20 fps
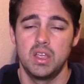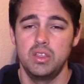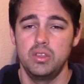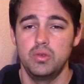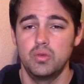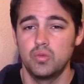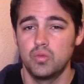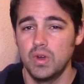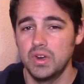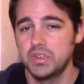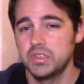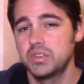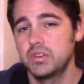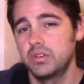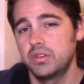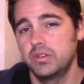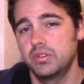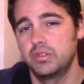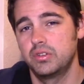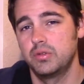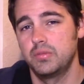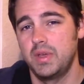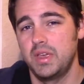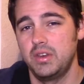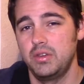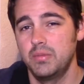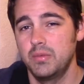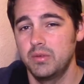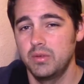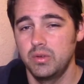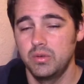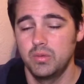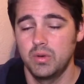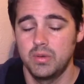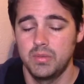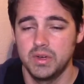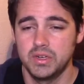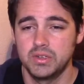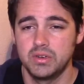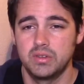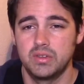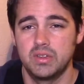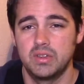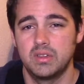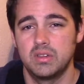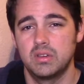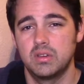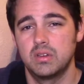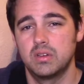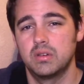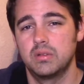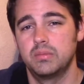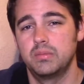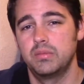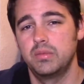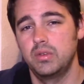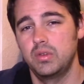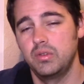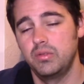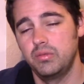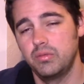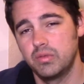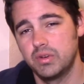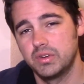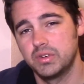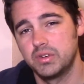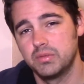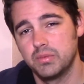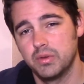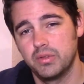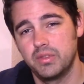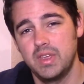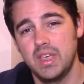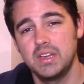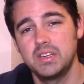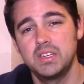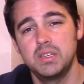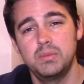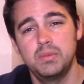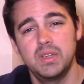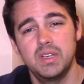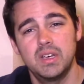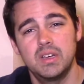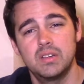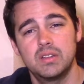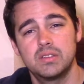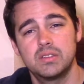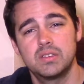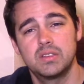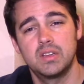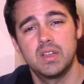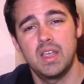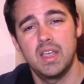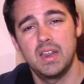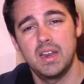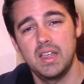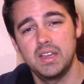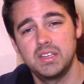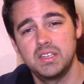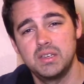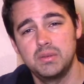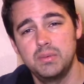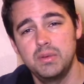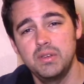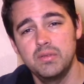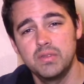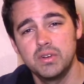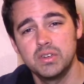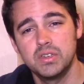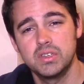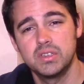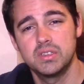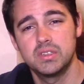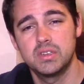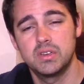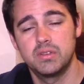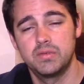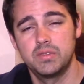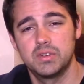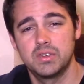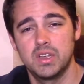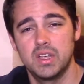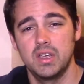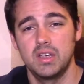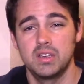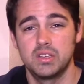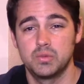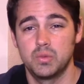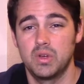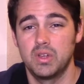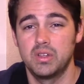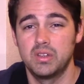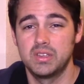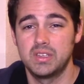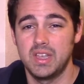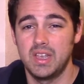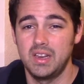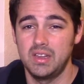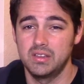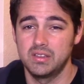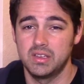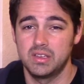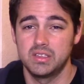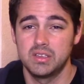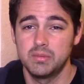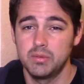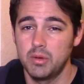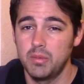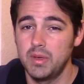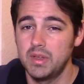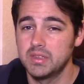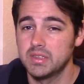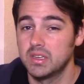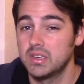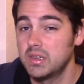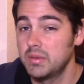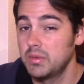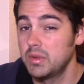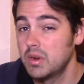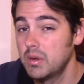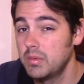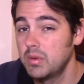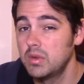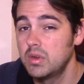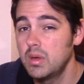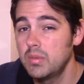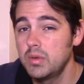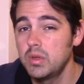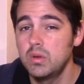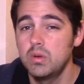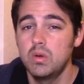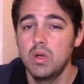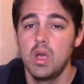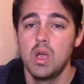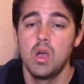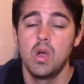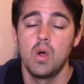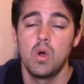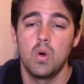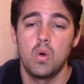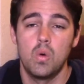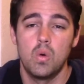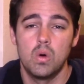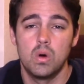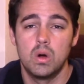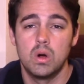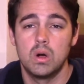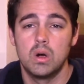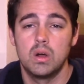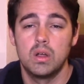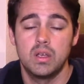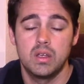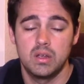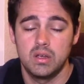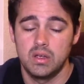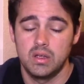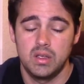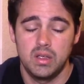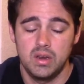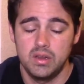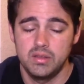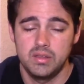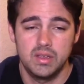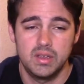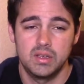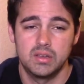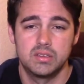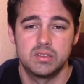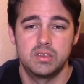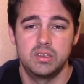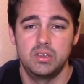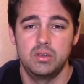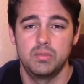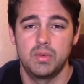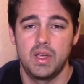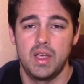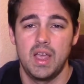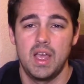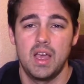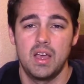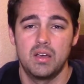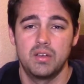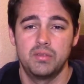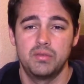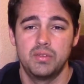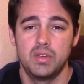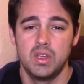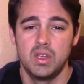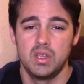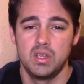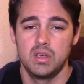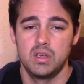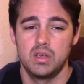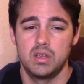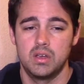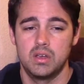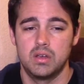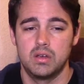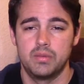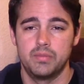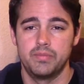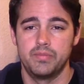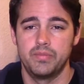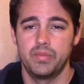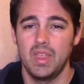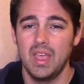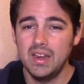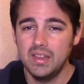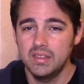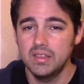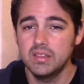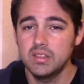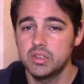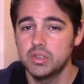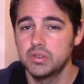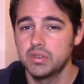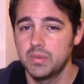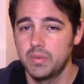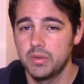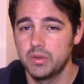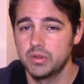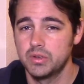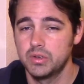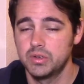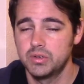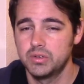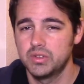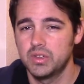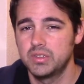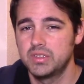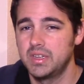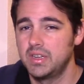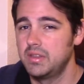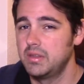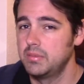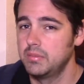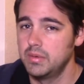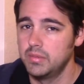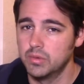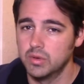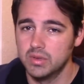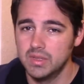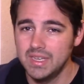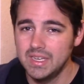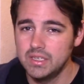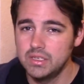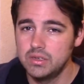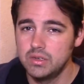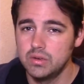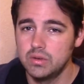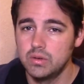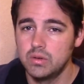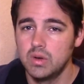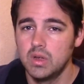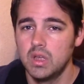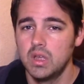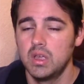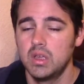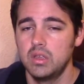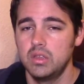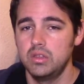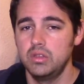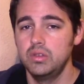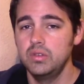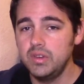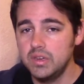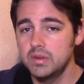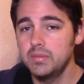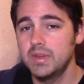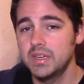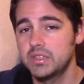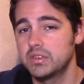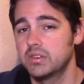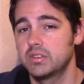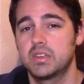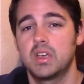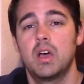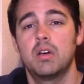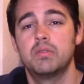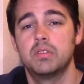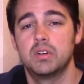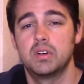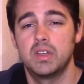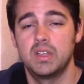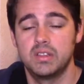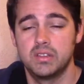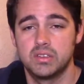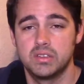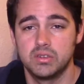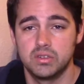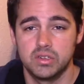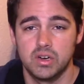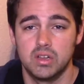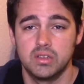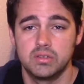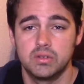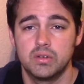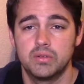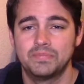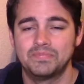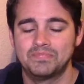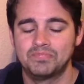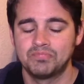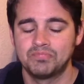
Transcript: You register your domain. You, you want to make sure that um, you register both the HTTPS and HTTP versions of your site, as well as any like subdomains like www or uh, anything else you might have um, anything that shows up in the search results, anything people link to, you need to make sure is covered in the Search Console.